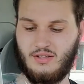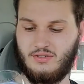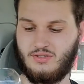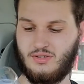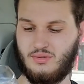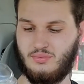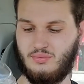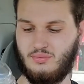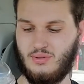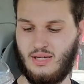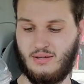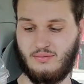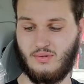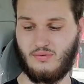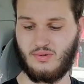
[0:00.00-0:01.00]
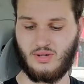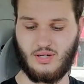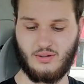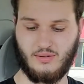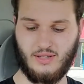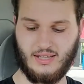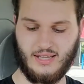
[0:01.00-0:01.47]
So yeah, overall, I
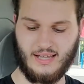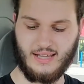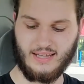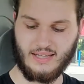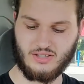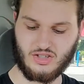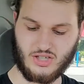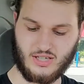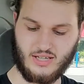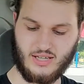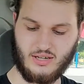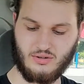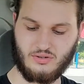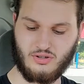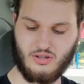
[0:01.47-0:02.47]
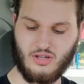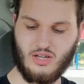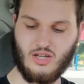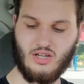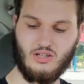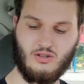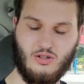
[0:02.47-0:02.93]
really like it. I like checking out
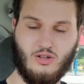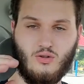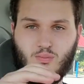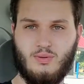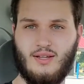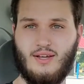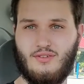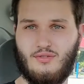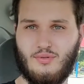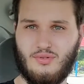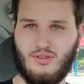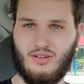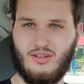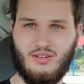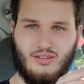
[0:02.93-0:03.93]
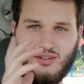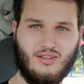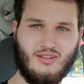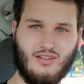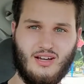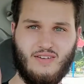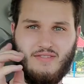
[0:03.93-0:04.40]
local places, especially
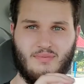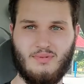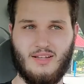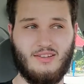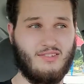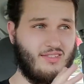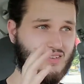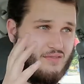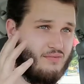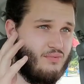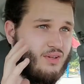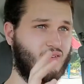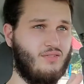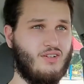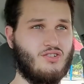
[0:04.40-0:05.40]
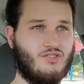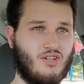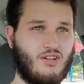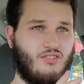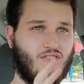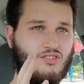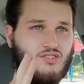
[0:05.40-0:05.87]
coffee places. Really fun
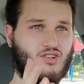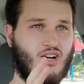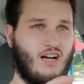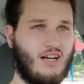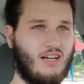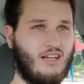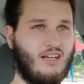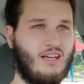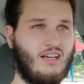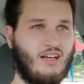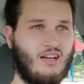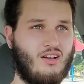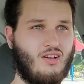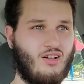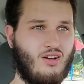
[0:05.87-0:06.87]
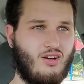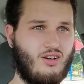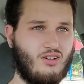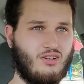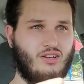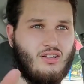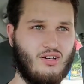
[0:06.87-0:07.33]
drinks to try
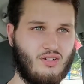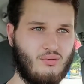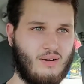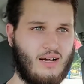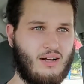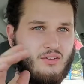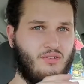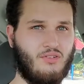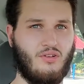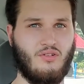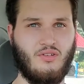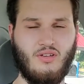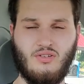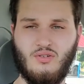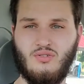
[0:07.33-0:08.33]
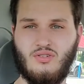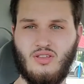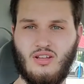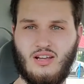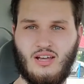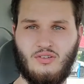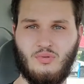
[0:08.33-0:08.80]
all year round. So stay tuned to
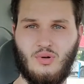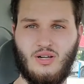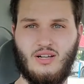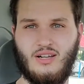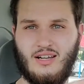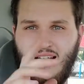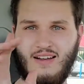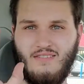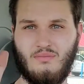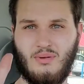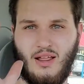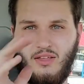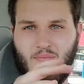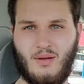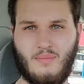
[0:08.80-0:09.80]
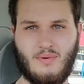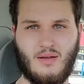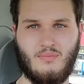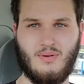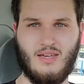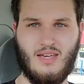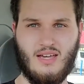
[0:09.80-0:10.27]
the next one. I have a playlist popping
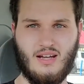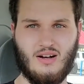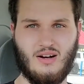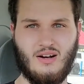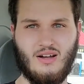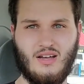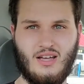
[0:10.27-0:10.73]
up here.